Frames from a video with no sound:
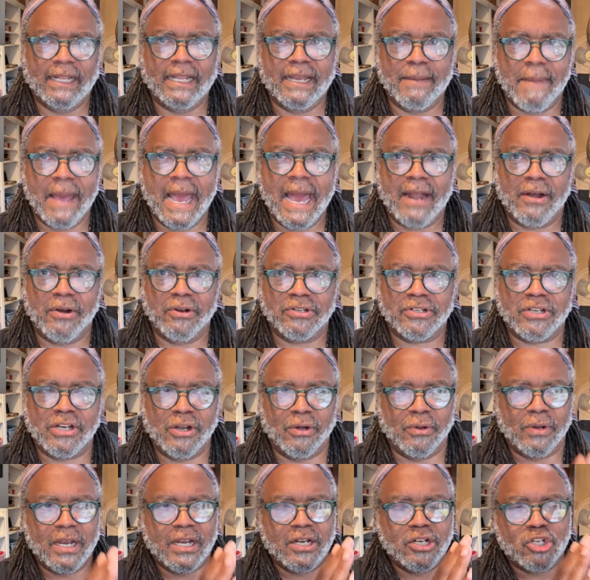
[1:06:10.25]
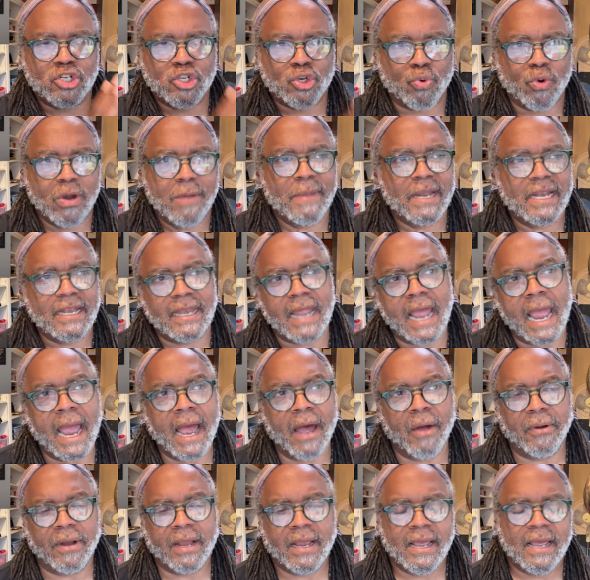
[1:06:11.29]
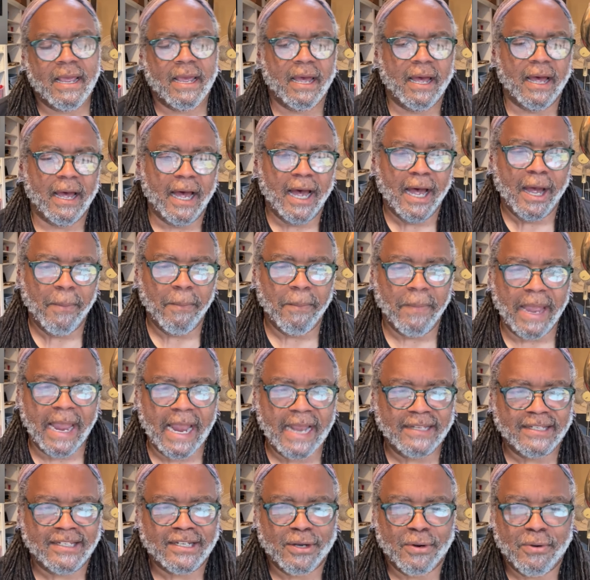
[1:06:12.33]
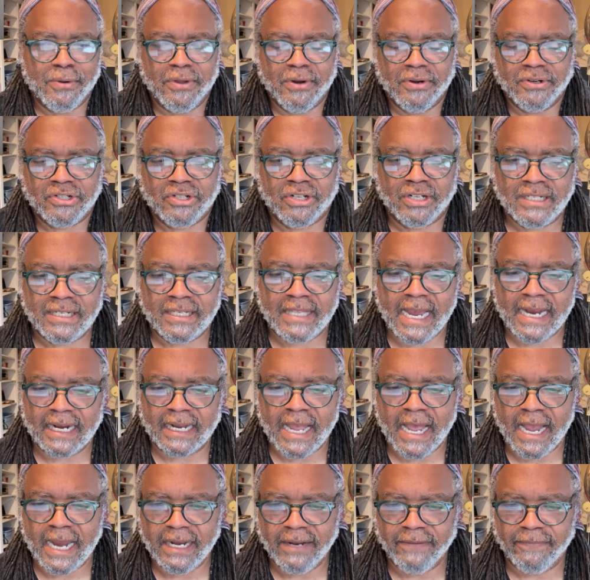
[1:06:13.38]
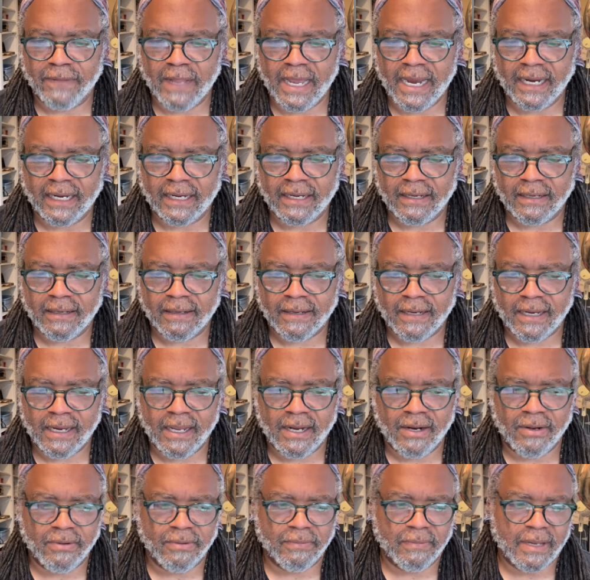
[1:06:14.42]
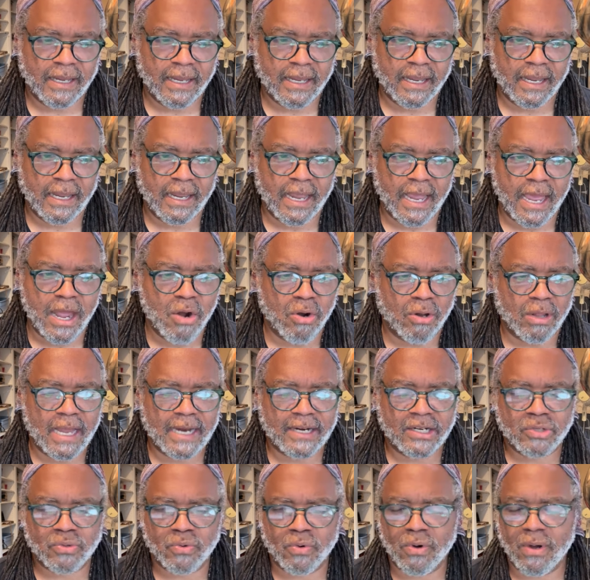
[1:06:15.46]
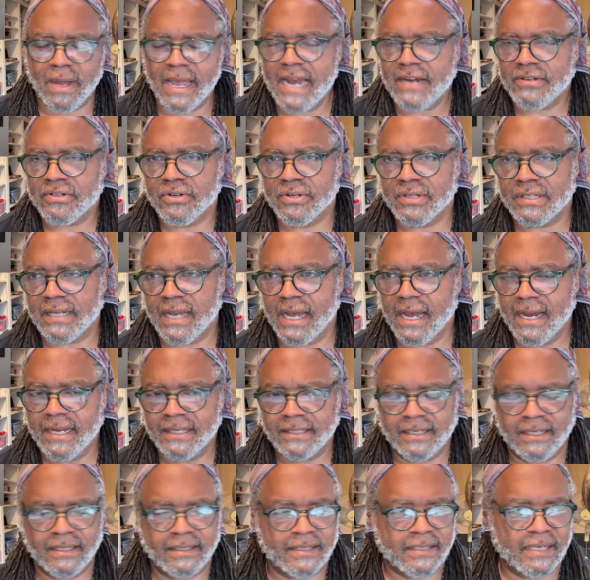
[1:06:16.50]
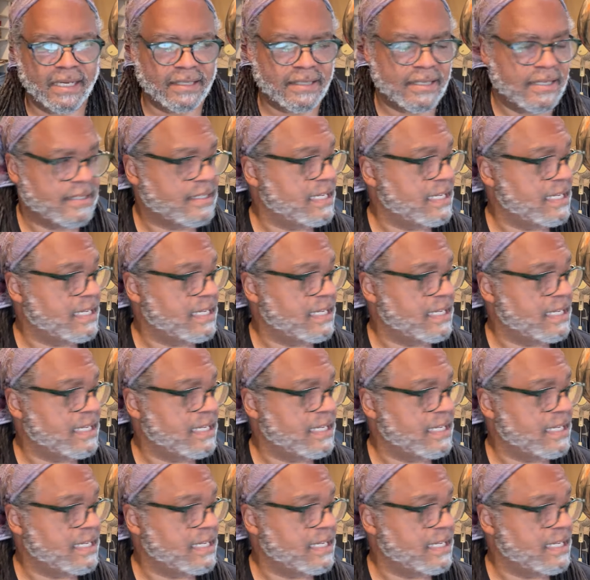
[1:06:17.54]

really matters. You know, trim it down. Um, and so there's just that kind of like you know intellectual exercise. It's